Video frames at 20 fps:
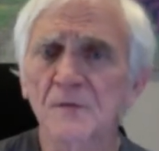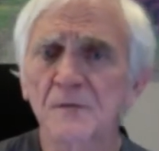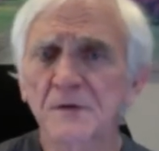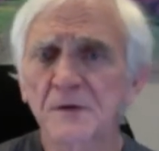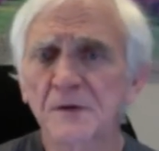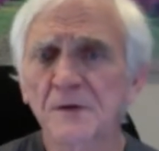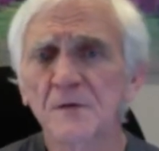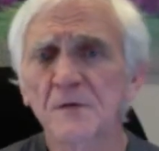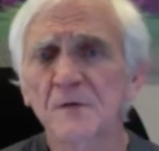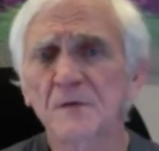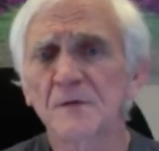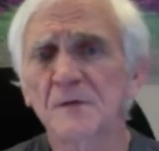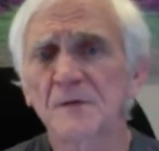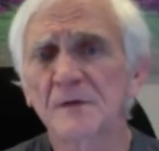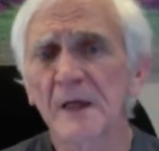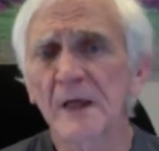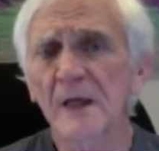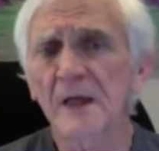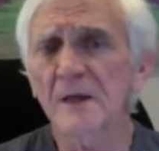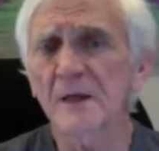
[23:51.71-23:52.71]
to
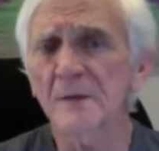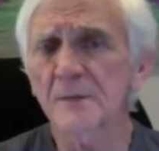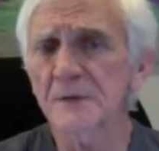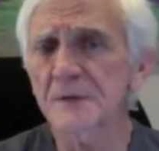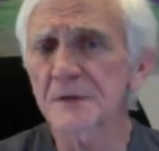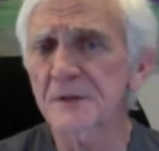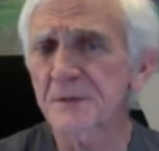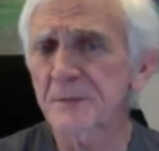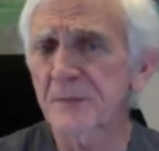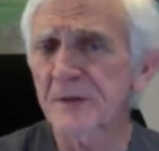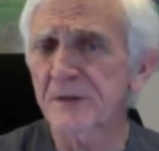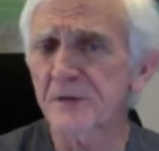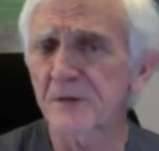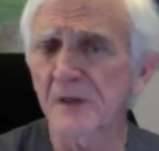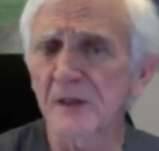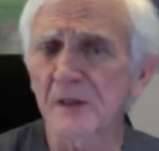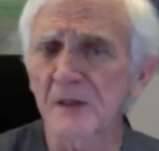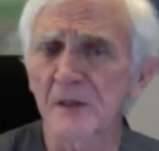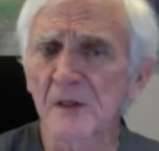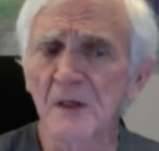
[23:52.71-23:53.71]
the animals,
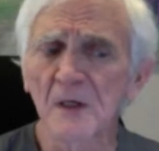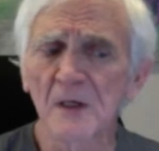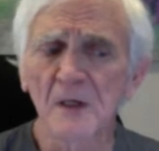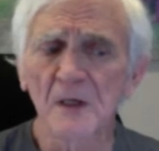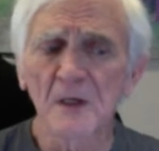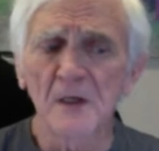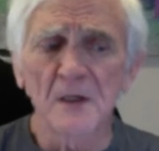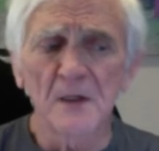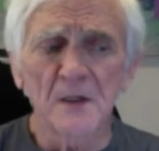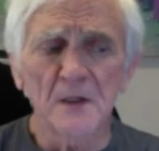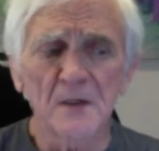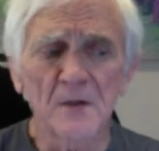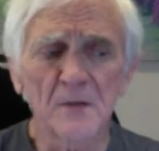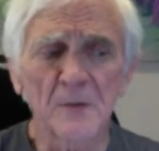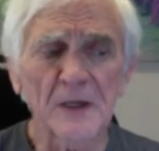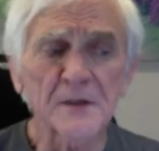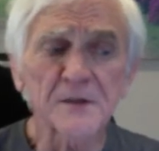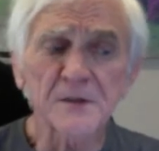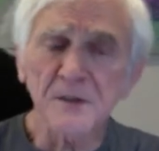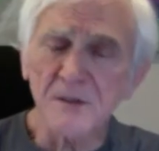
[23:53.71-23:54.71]
especially
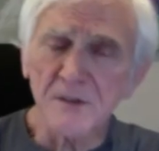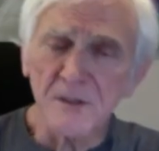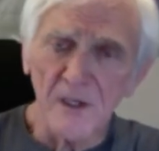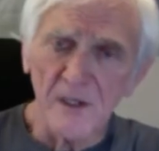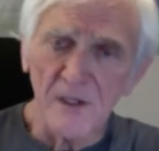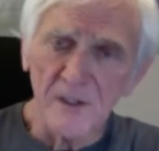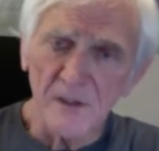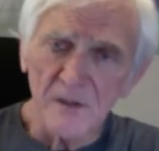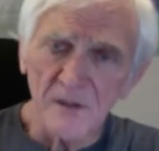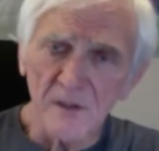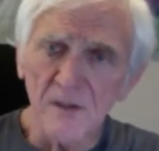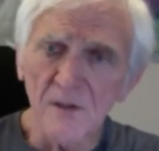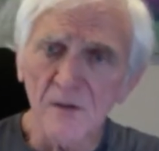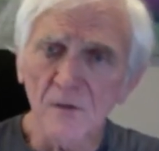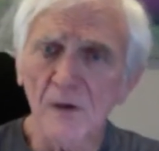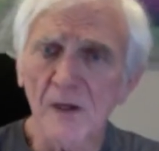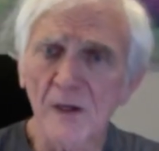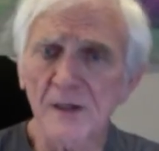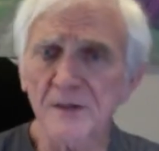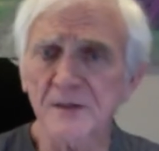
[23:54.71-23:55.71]
Humane Society of the
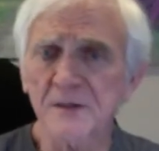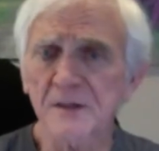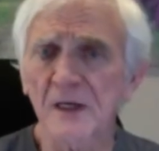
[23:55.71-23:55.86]
U.S.